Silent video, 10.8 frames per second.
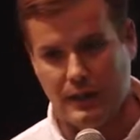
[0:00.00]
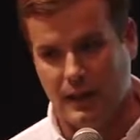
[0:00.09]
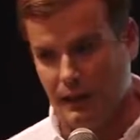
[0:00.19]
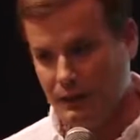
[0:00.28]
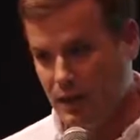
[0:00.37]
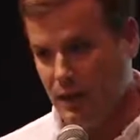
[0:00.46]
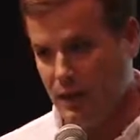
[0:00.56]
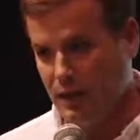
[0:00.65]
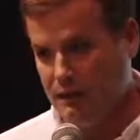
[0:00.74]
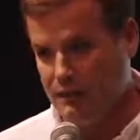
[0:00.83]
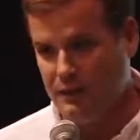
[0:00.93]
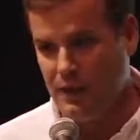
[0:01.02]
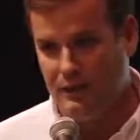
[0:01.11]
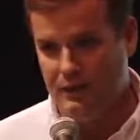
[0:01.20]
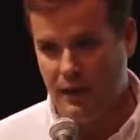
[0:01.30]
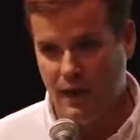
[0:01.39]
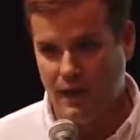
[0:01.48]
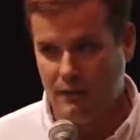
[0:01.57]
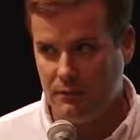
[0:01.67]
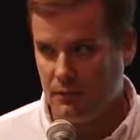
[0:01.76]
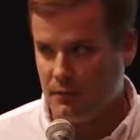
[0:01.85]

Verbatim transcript: I've got an office downtown.